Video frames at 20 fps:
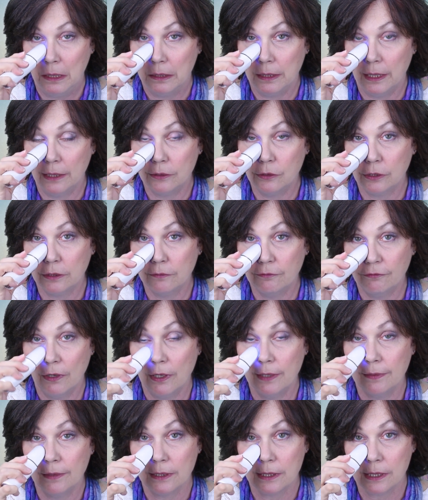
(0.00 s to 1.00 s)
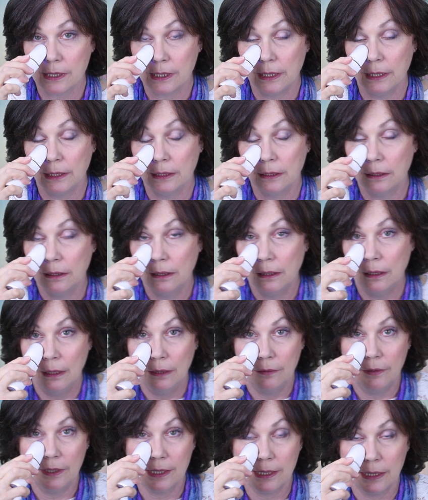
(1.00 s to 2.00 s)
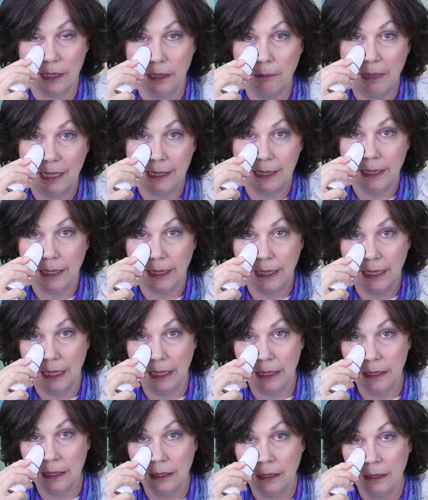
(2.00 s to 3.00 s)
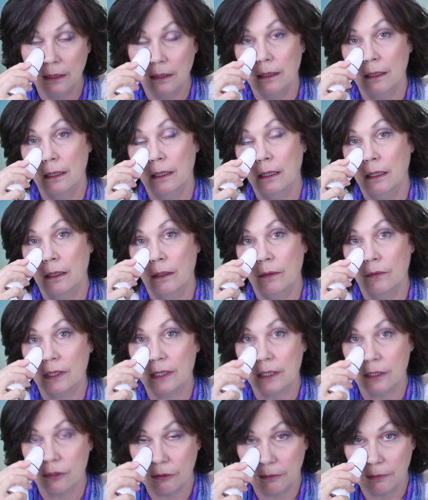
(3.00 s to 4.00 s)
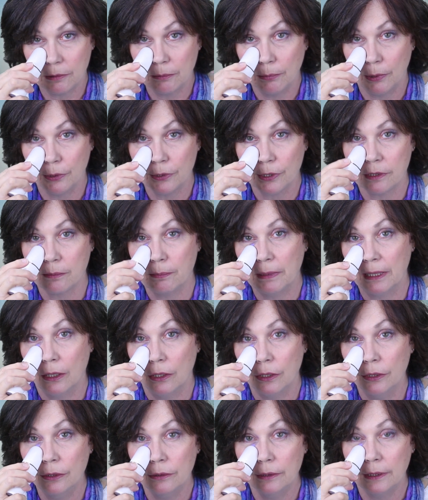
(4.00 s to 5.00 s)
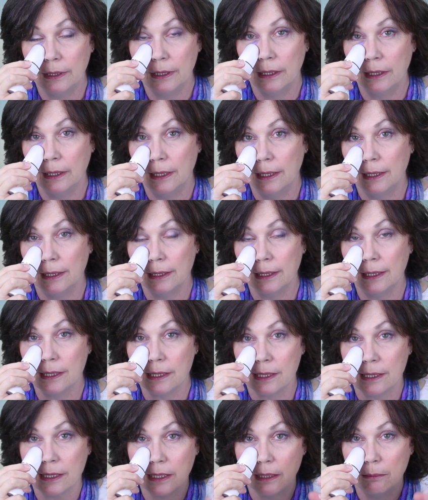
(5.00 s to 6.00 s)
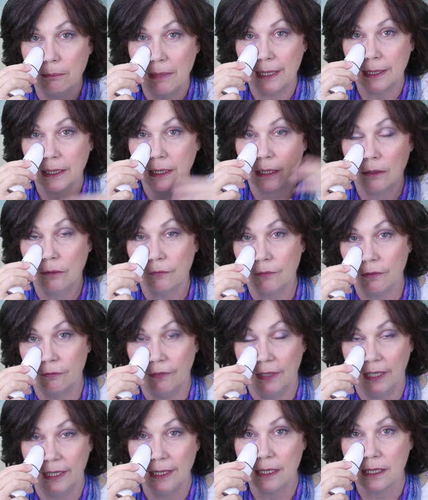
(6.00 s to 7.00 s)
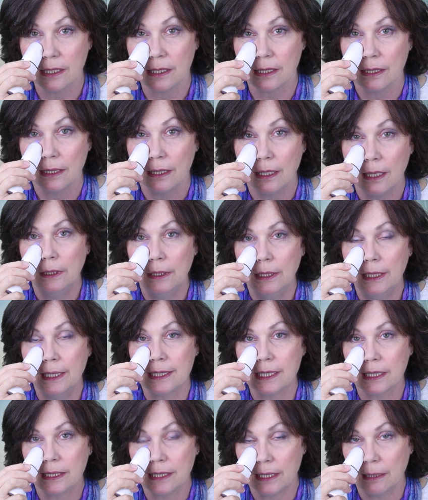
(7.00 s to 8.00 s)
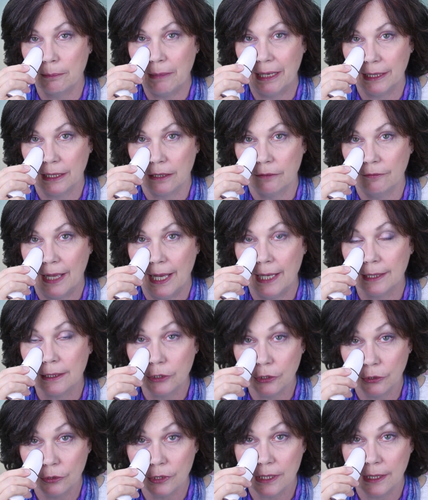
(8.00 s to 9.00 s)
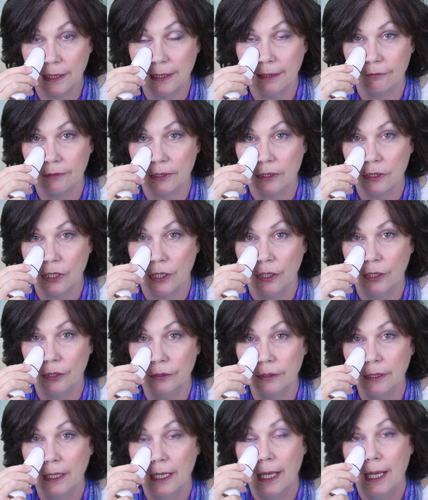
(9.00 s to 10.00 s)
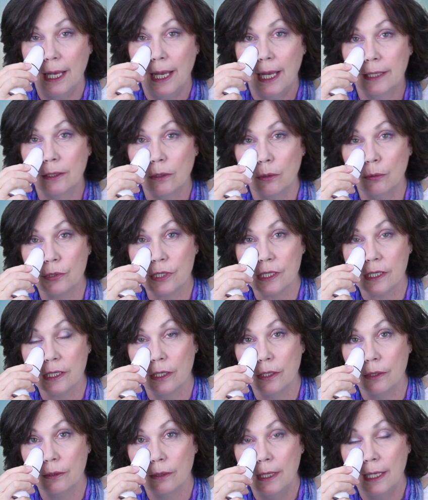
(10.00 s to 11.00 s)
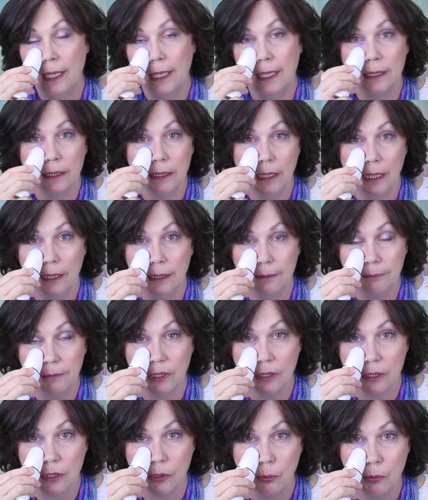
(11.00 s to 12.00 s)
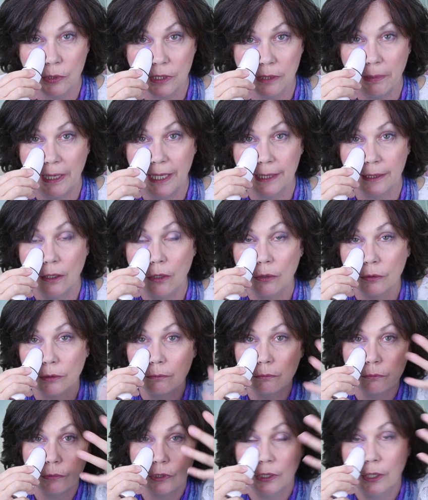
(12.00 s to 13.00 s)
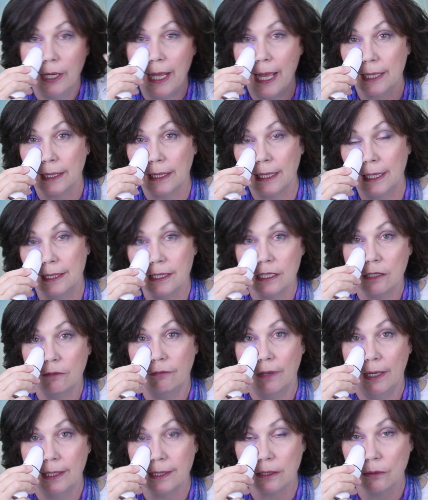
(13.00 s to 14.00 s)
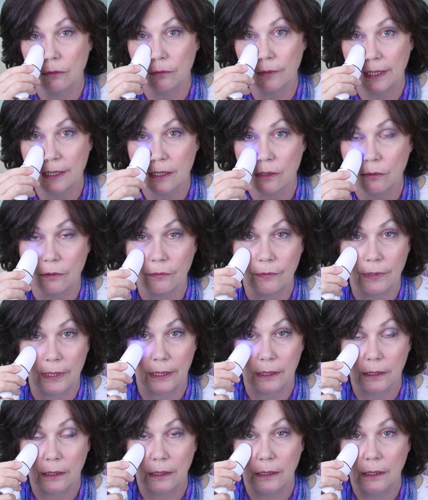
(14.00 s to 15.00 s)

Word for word: Now you can find this in this schematic in the description box below. It is a schematic of the face. It's a schematic of how to use the Lift and Tone, and also it just talks about it on, you know, how to cleanse your face and all that sort of thing.